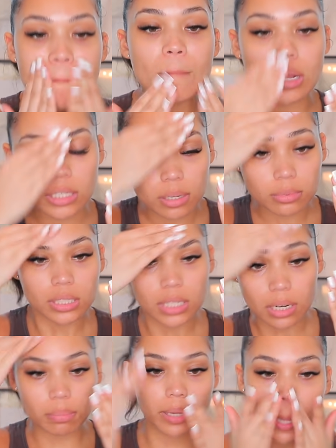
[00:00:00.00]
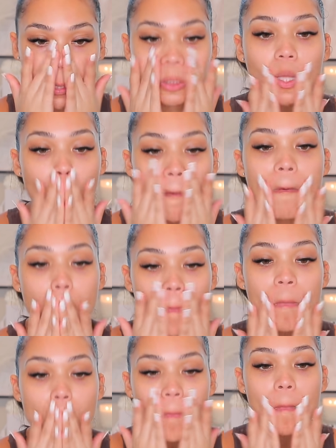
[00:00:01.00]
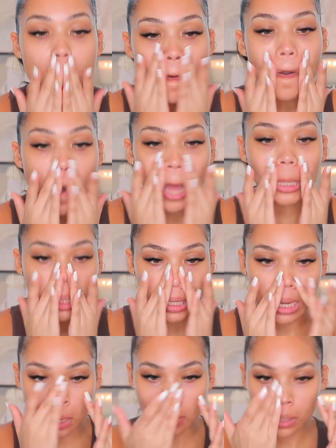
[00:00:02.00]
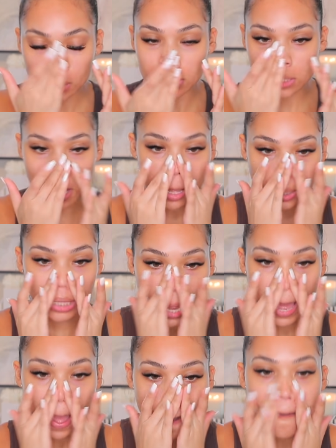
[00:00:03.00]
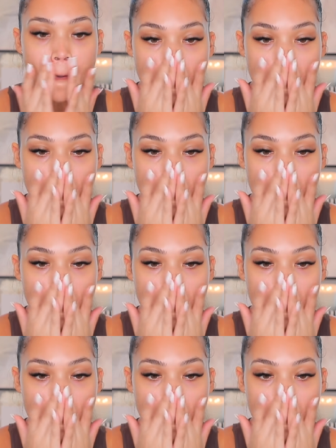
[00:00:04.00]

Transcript: So I'm just gonna place it on the areas that